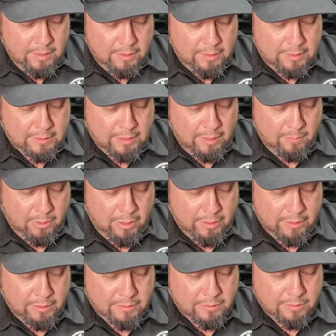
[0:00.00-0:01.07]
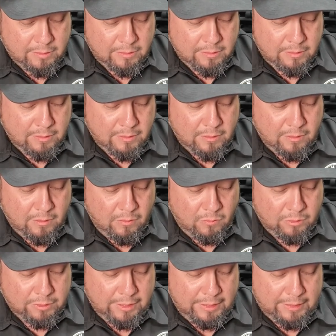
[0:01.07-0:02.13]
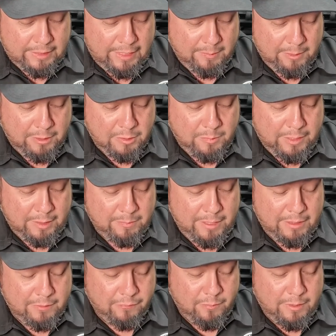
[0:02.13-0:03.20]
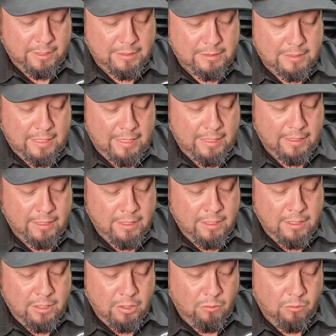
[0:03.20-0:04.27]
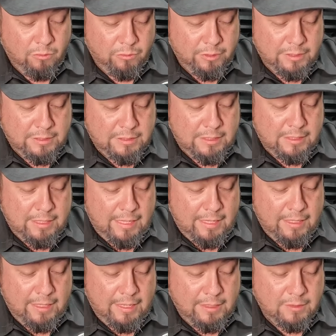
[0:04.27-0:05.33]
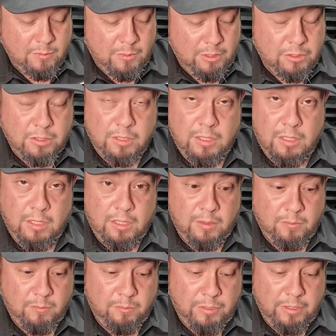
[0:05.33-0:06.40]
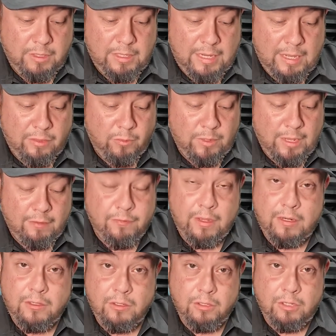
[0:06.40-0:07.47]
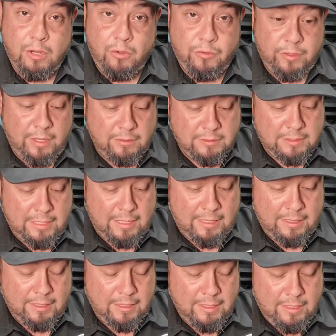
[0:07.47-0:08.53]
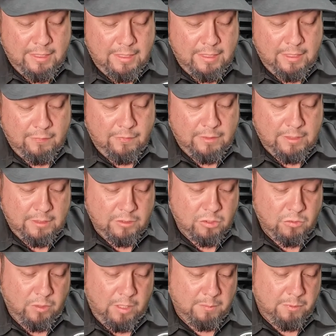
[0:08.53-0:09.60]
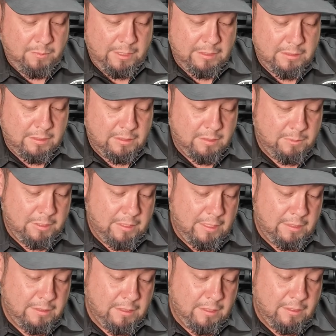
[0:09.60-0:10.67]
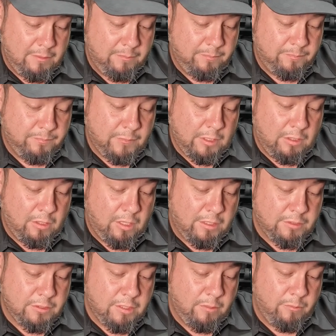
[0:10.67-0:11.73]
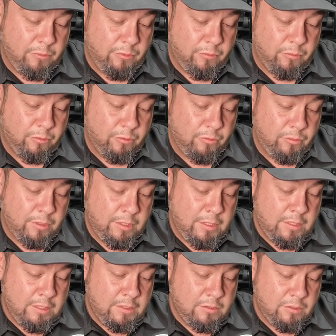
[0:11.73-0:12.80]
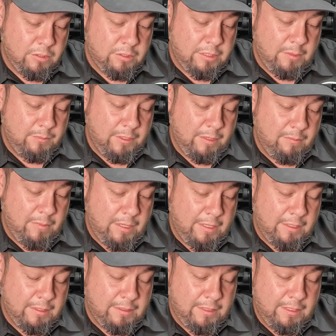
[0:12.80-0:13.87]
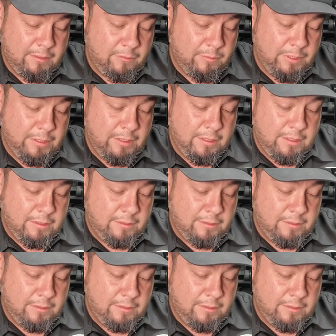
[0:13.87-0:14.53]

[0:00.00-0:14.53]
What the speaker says: these kind of bodies will take damage being painted from the inside. You won't really see that as much, but now that we have that clear coat on the outside, if it does scrape, you might see some of that gloss come through. So just keep that in mind. That'll be